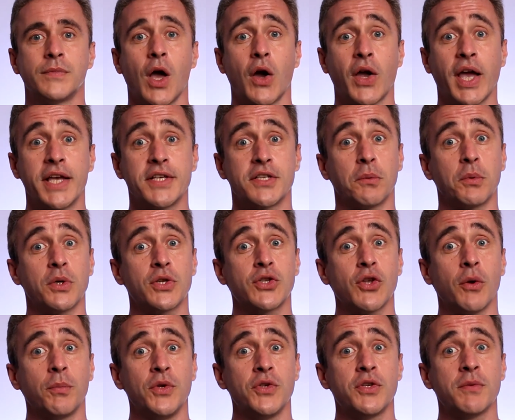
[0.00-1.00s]
Okay, so I'm going to
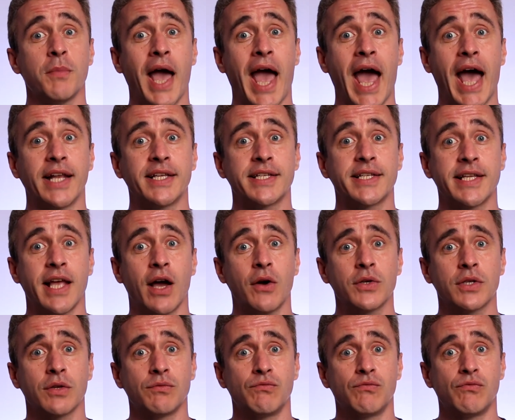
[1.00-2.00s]
stop using my hands now
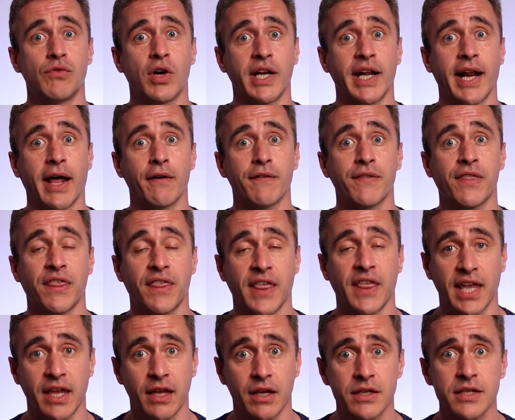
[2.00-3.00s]
because I'm running out of
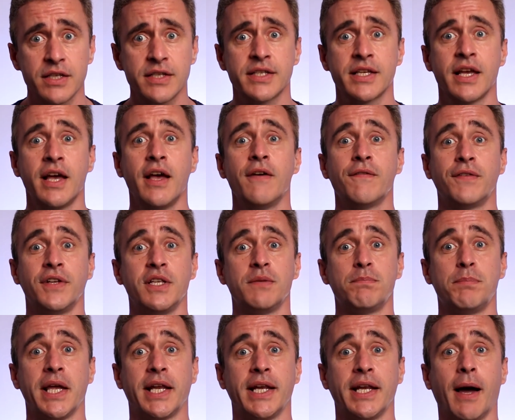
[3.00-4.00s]
fingers for these
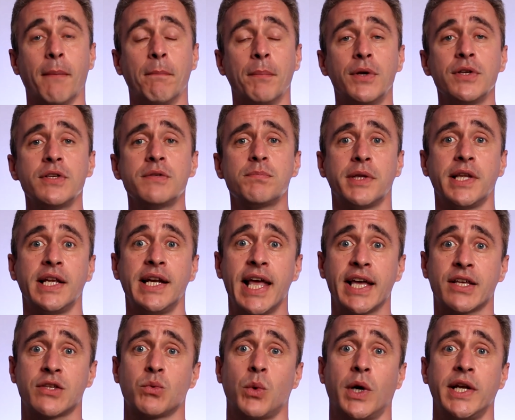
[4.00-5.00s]
big numbers. But the
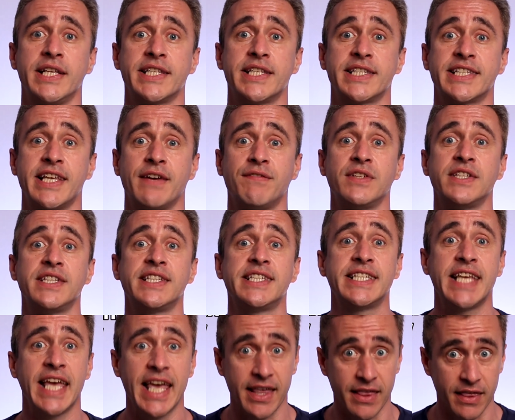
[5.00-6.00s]
next one is
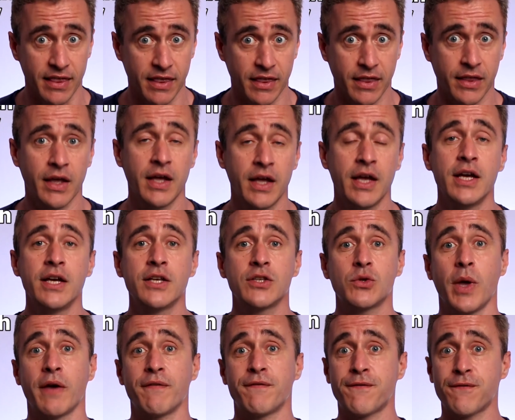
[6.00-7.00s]
17th. So
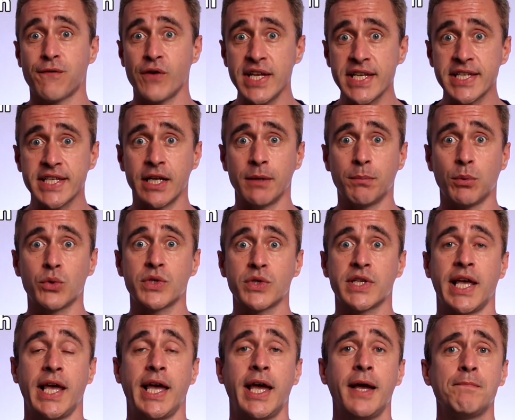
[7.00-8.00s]
we have 3 syllables
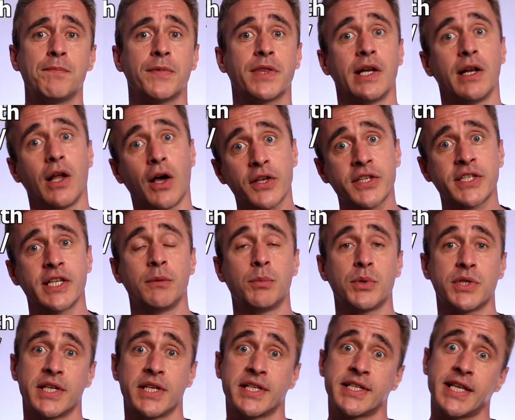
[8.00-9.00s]
here. The last syllable
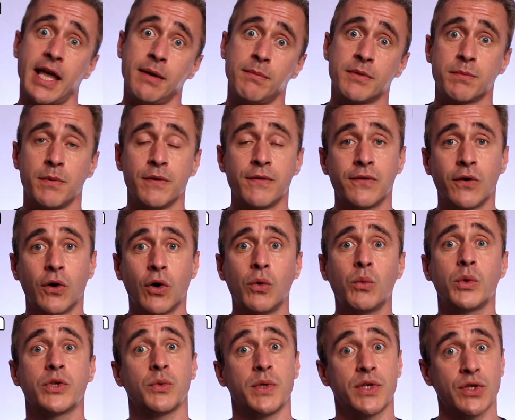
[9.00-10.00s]
is the same as before,
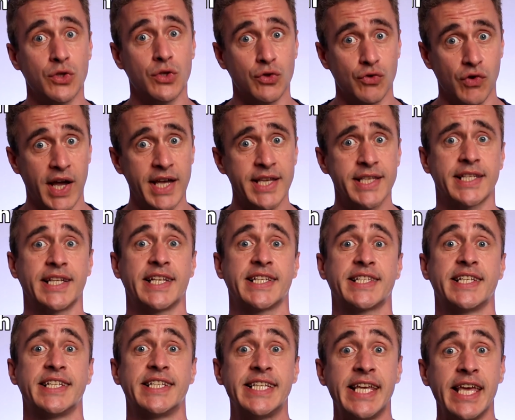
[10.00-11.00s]
which we stress, and that's
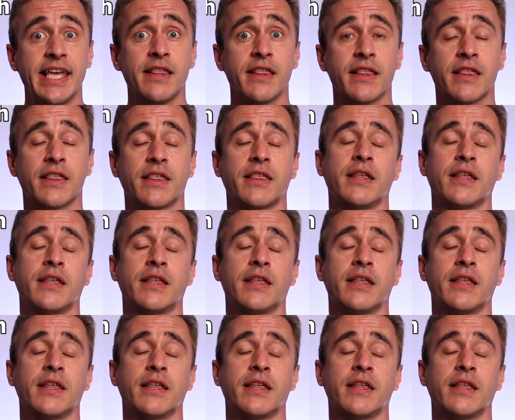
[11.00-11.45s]
the teenth.